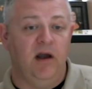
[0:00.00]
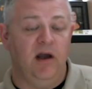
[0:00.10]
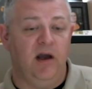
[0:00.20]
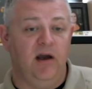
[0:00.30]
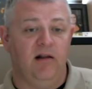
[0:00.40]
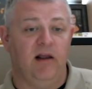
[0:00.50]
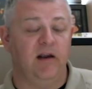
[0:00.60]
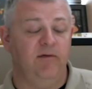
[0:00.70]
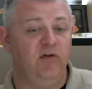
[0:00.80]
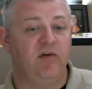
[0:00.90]
Like
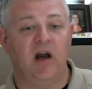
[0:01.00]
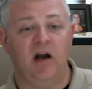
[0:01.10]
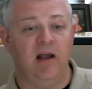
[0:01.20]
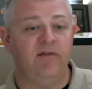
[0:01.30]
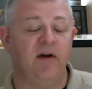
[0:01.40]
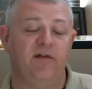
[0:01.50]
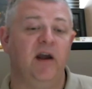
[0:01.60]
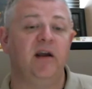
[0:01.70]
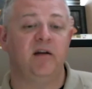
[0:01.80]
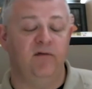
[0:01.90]
if you've got an
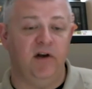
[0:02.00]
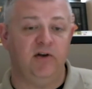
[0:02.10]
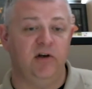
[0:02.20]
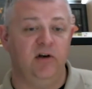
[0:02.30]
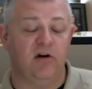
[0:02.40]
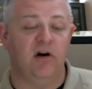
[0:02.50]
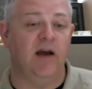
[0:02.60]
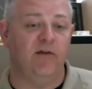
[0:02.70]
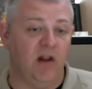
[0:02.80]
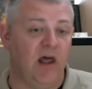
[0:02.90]
FFA convention, you're going to
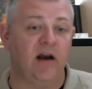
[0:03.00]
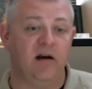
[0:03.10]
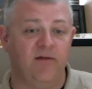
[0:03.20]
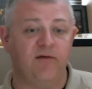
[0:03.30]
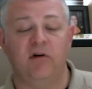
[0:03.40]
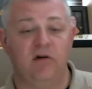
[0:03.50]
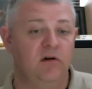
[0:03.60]
have a lot of different